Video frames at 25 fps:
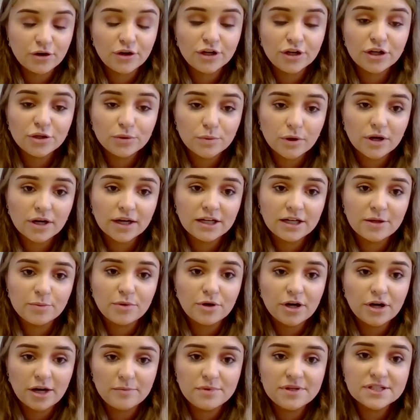or you could work in a
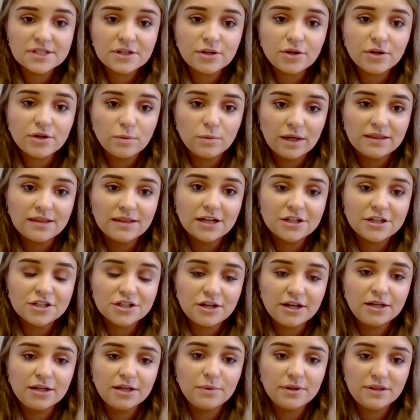primary school with that
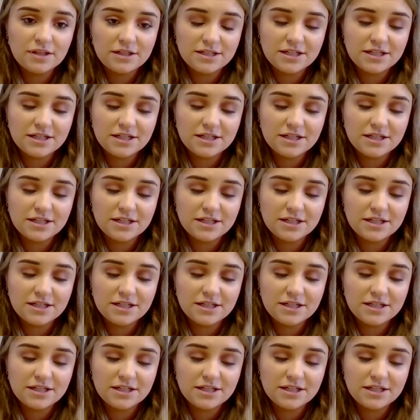child with